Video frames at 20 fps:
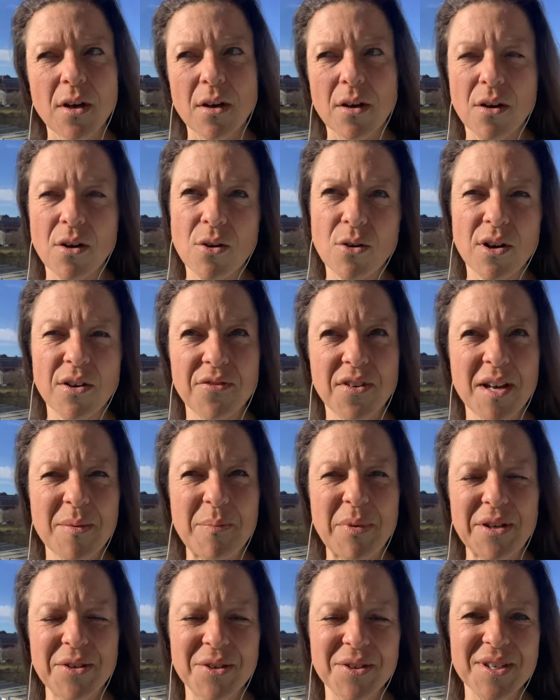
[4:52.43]
oh, I've had
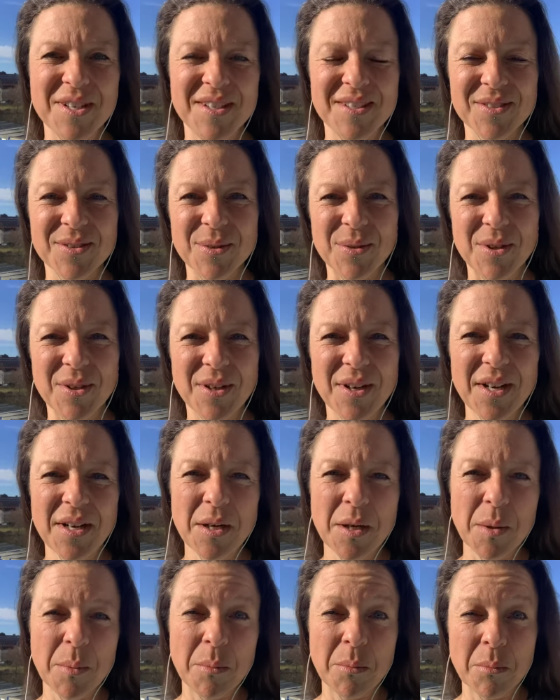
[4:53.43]
better days, or
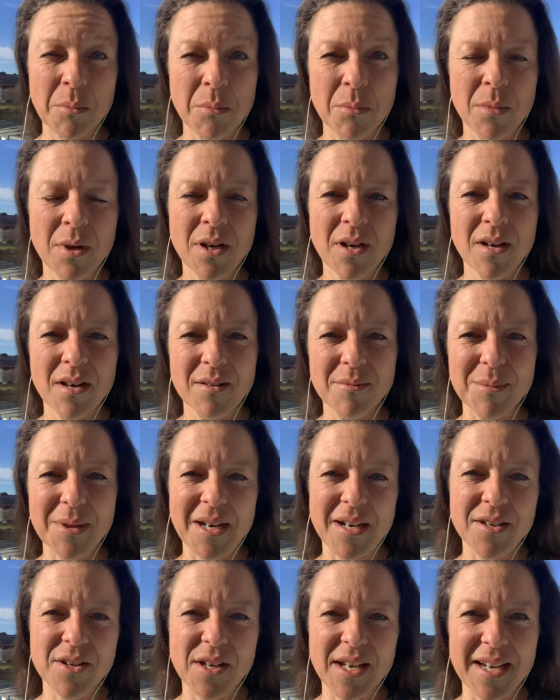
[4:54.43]
kind
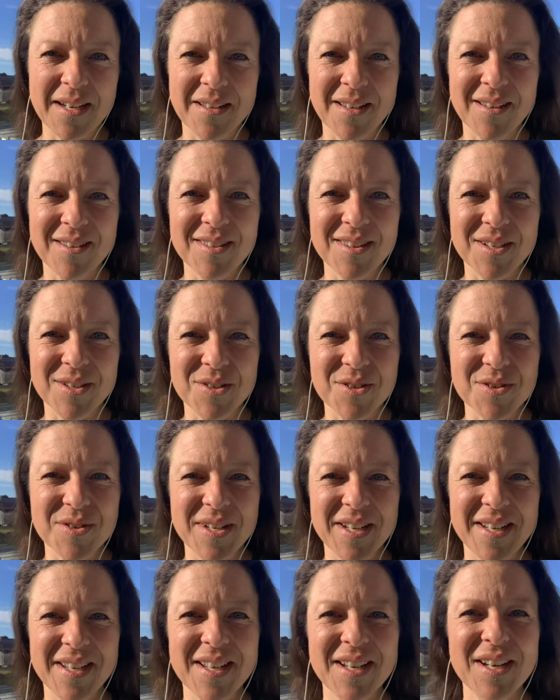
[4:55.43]
of hanging in there
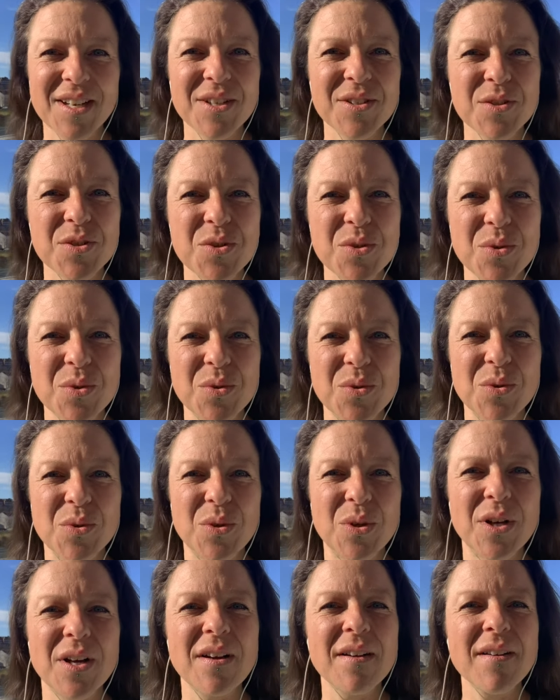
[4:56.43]
today, to